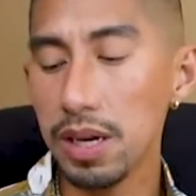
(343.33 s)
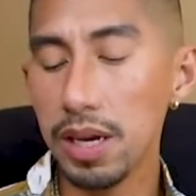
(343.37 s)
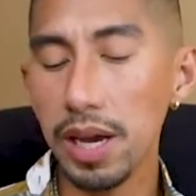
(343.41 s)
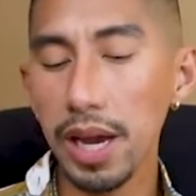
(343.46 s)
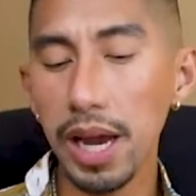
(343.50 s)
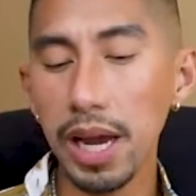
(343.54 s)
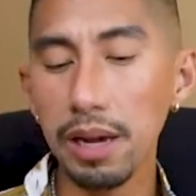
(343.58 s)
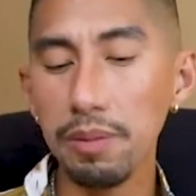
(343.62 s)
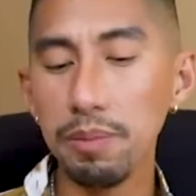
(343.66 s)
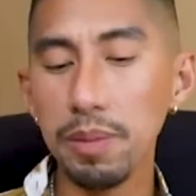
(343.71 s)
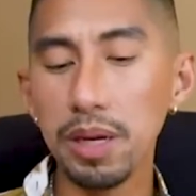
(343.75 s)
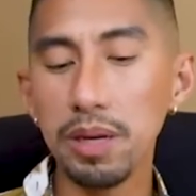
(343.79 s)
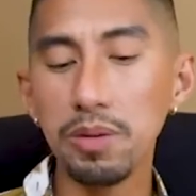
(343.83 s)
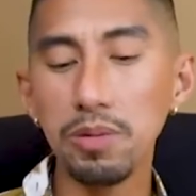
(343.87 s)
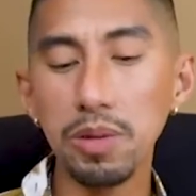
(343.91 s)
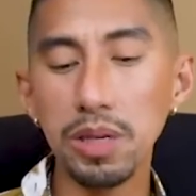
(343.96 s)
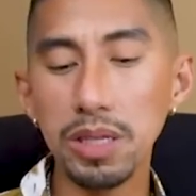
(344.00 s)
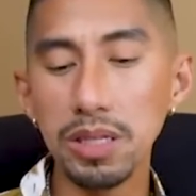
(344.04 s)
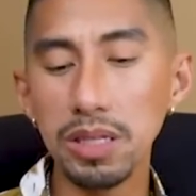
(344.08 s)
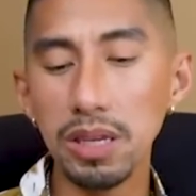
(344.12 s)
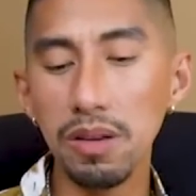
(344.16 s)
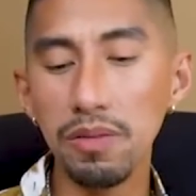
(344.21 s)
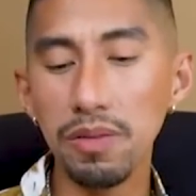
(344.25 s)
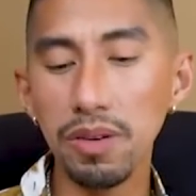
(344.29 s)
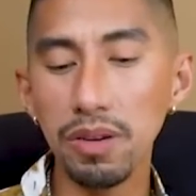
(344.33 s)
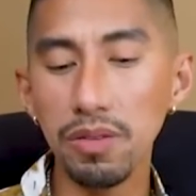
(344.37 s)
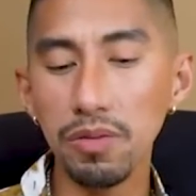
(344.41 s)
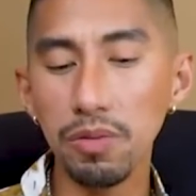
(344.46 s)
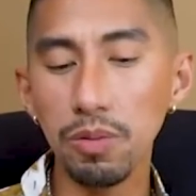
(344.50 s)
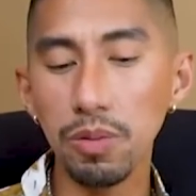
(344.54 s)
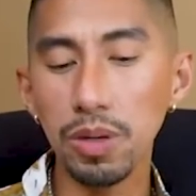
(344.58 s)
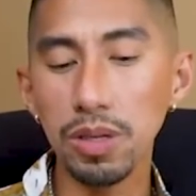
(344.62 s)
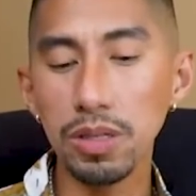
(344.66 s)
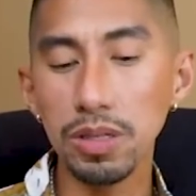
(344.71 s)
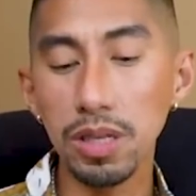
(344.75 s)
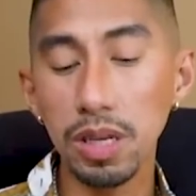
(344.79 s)
Hangman with the Seven
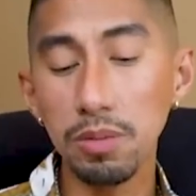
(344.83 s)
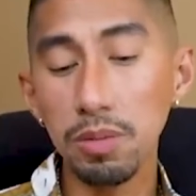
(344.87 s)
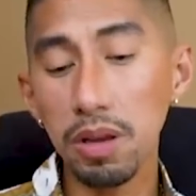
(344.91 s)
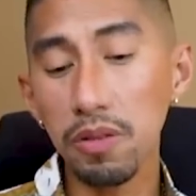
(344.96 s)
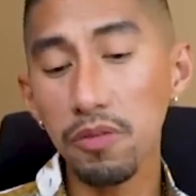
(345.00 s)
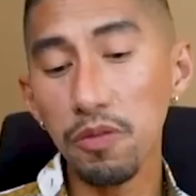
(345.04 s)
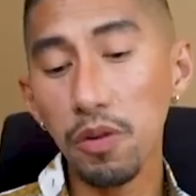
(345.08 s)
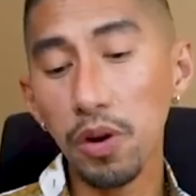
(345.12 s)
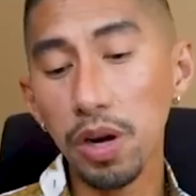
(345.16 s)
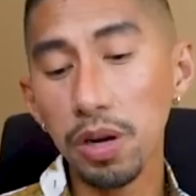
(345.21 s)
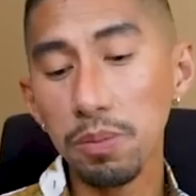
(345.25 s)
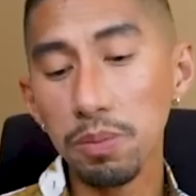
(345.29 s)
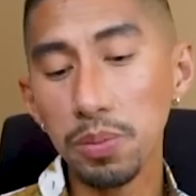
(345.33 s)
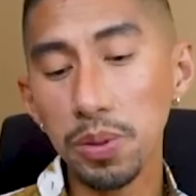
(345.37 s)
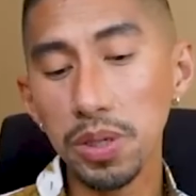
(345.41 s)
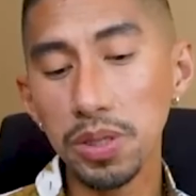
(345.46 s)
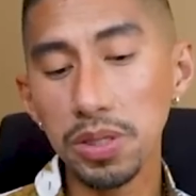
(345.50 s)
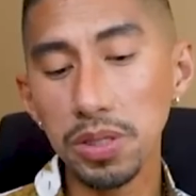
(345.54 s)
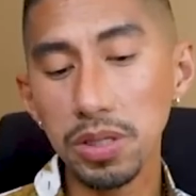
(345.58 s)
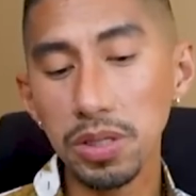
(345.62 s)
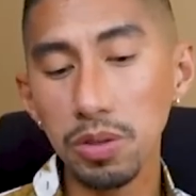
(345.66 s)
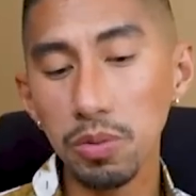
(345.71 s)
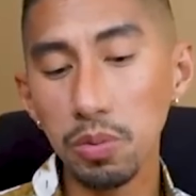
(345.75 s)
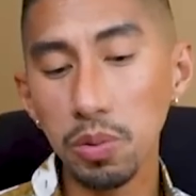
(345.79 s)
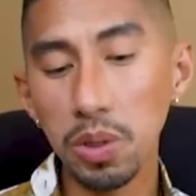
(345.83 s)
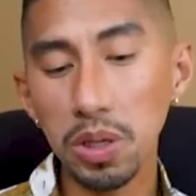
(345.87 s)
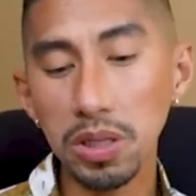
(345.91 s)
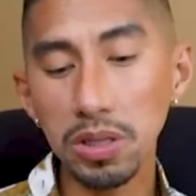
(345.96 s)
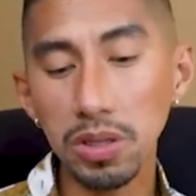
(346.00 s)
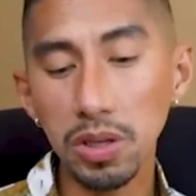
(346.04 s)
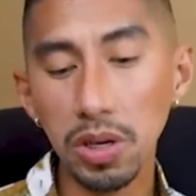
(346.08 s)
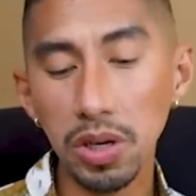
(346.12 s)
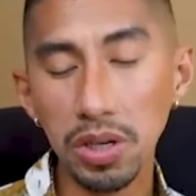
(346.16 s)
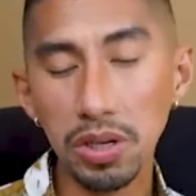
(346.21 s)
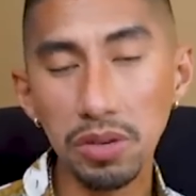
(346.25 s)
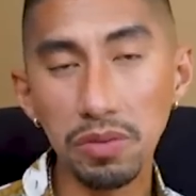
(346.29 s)
of Wands. Can be a foreign person, the
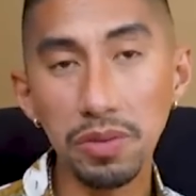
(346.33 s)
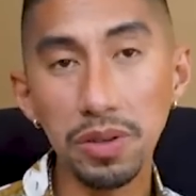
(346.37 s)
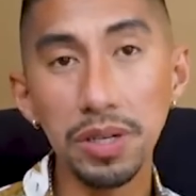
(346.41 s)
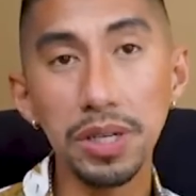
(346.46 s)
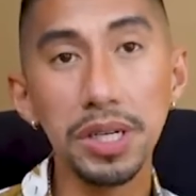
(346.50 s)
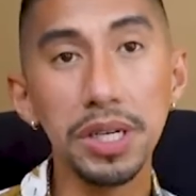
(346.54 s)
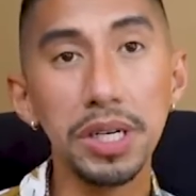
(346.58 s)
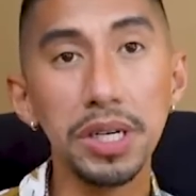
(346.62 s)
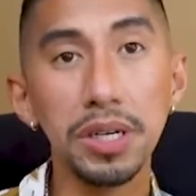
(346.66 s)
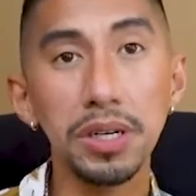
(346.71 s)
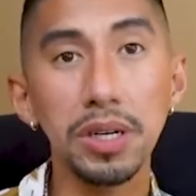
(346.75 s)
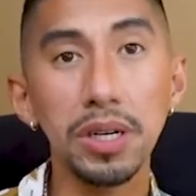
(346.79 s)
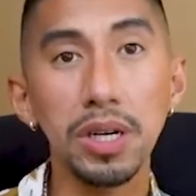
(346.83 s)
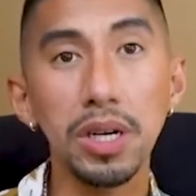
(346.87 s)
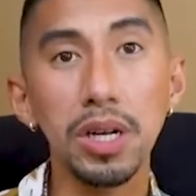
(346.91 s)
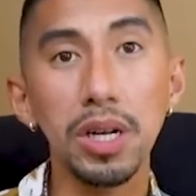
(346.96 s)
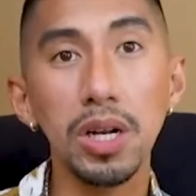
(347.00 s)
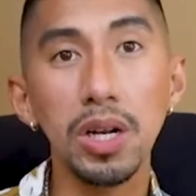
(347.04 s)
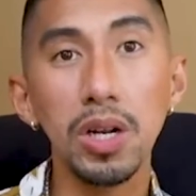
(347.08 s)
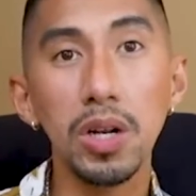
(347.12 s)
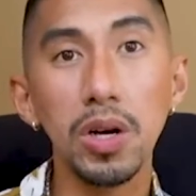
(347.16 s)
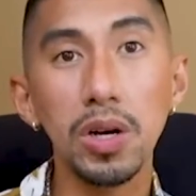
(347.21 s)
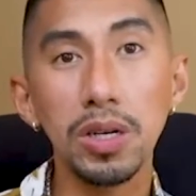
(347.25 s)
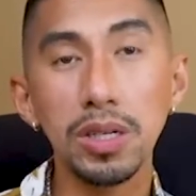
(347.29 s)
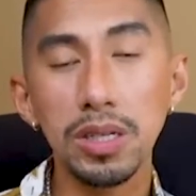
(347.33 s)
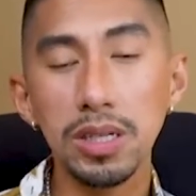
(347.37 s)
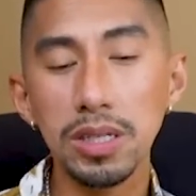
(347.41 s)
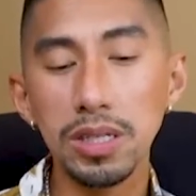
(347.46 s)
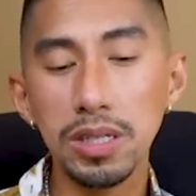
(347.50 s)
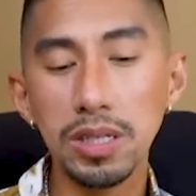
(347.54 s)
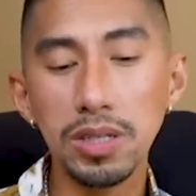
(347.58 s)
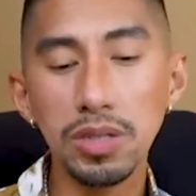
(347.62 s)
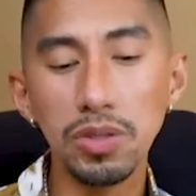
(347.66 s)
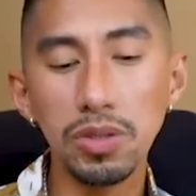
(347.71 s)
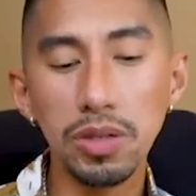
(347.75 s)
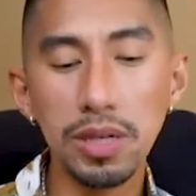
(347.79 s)
World card over here, long
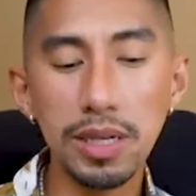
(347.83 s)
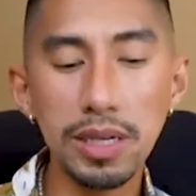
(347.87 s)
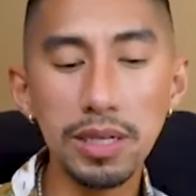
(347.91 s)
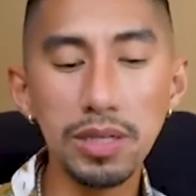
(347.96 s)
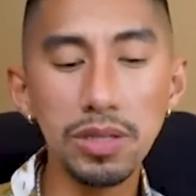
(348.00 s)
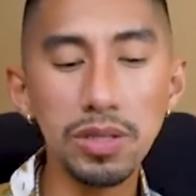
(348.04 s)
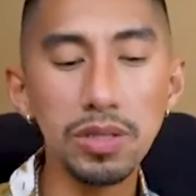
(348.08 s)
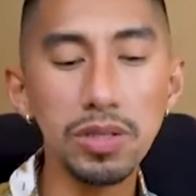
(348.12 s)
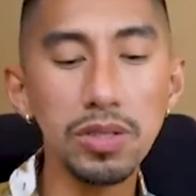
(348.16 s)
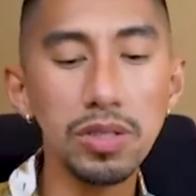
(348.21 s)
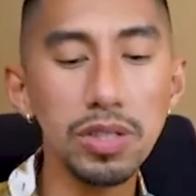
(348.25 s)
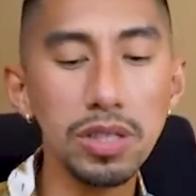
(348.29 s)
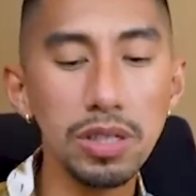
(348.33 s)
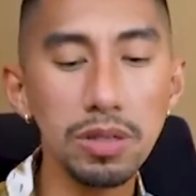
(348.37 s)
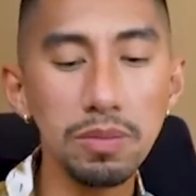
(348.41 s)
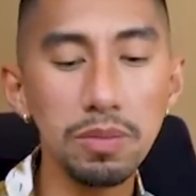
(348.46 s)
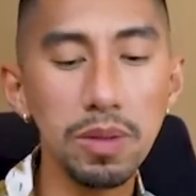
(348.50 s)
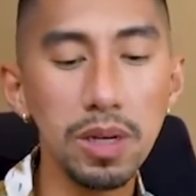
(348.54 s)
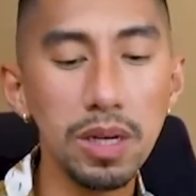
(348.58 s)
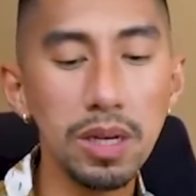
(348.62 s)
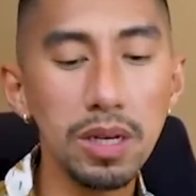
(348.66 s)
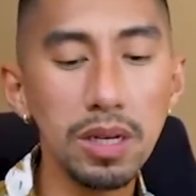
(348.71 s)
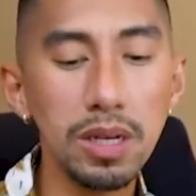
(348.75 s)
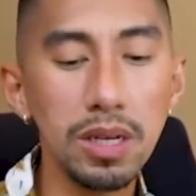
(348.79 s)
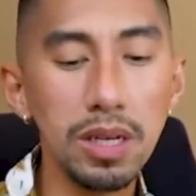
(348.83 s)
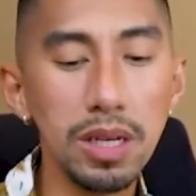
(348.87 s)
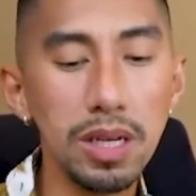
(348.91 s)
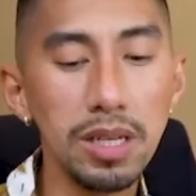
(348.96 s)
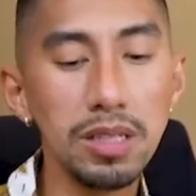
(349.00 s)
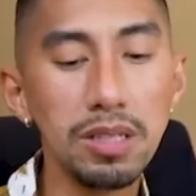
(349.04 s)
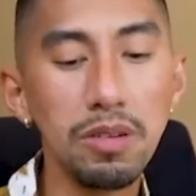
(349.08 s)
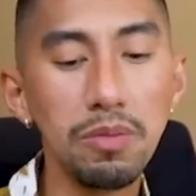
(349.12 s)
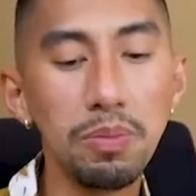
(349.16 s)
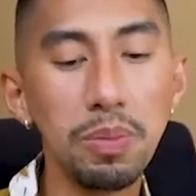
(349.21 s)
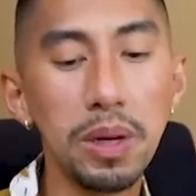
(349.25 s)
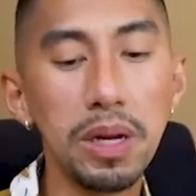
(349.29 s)
distance relationship.
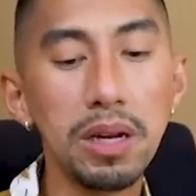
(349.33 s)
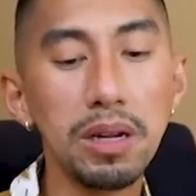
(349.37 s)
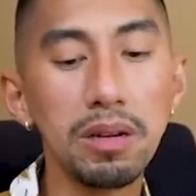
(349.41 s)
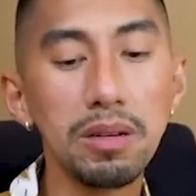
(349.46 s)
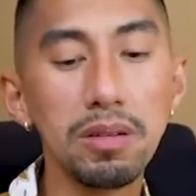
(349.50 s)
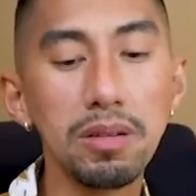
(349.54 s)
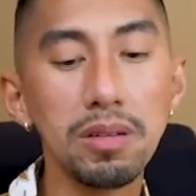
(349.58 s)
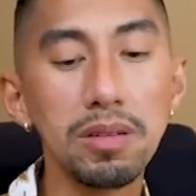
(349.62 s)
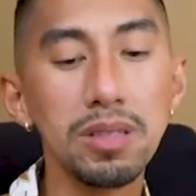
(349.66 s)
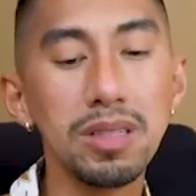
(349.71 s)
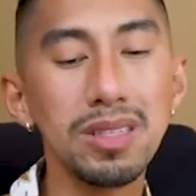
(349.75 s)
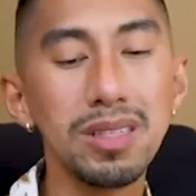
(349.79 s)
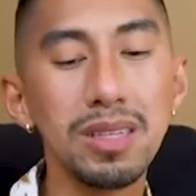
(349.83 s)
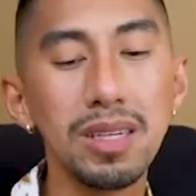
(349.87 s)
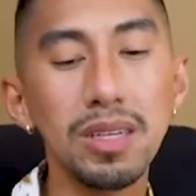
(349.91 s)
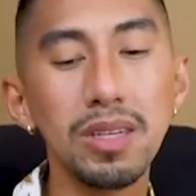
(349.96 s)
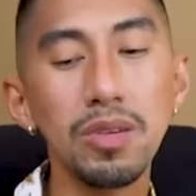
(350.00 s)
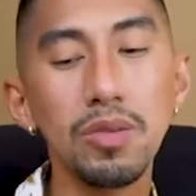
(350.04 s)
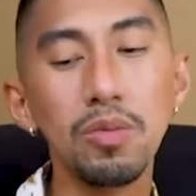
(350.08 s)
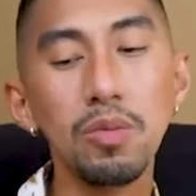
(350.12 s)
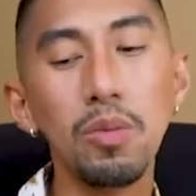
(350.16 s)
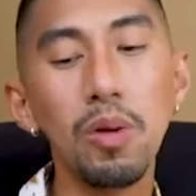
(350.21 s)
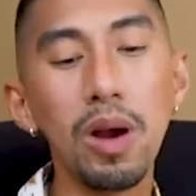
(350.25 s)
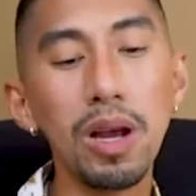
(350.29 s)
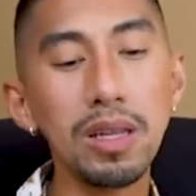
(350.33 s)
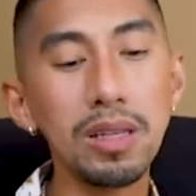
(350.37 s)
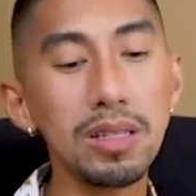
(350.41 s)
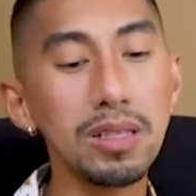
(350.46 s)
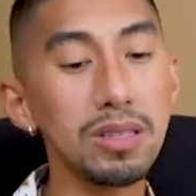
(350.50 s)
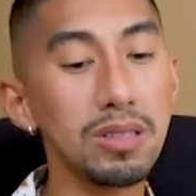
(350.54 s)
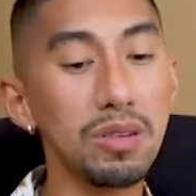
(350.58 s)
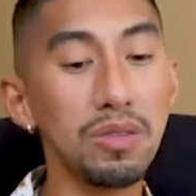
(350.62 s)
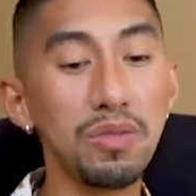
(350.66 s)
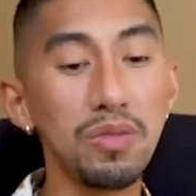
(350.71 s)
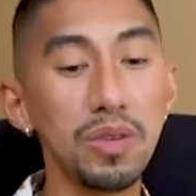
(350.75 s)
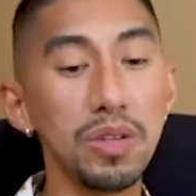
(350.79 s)
Ace of Pentacles is like you want
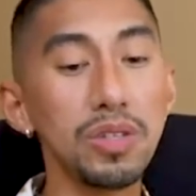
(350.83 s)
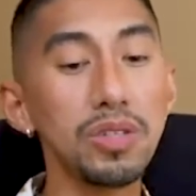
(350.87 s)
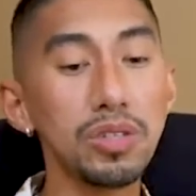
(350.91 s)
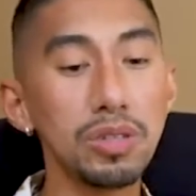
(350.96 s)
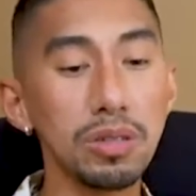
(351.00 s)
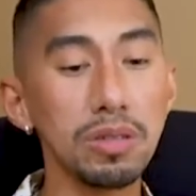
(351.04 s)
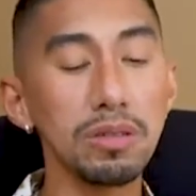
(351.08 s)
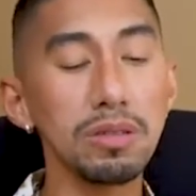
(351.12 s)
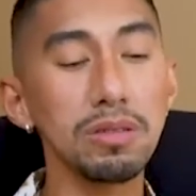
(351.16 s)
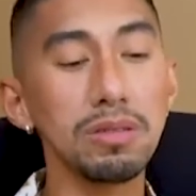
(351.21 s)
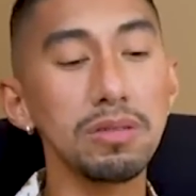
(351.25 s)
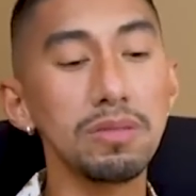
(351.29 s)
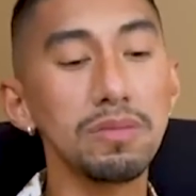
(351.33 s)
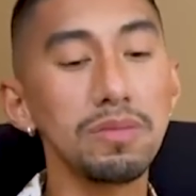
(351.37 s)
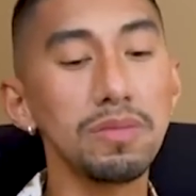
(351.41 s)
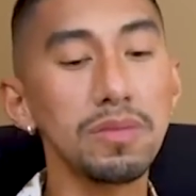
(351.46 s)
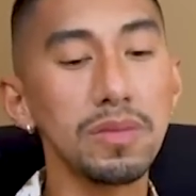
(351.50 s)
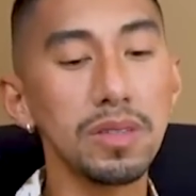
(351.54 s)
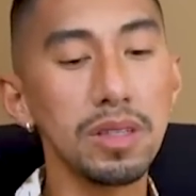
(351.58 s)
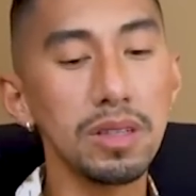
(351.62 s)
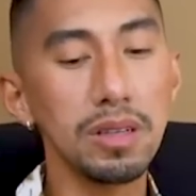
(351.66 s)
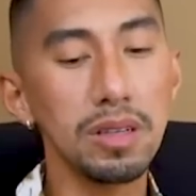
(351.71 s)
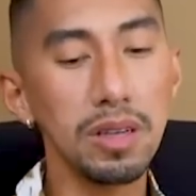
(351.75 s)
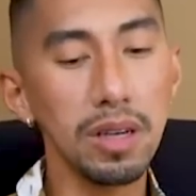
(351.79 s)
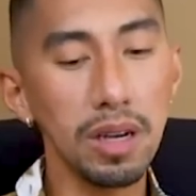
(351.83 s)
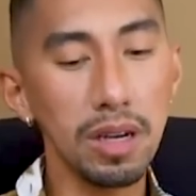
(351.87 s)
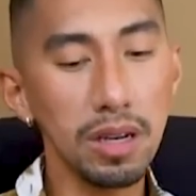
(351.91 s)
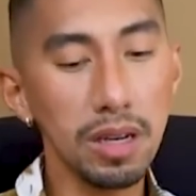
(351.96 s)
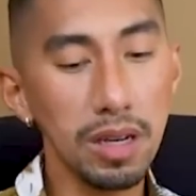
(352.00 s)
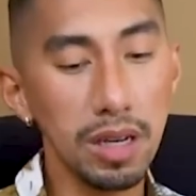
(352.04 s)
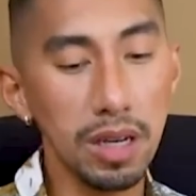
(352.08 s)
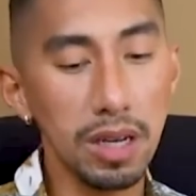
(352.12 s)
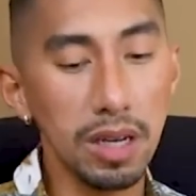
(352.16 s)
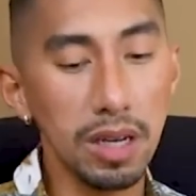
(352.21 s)
it official. Okay.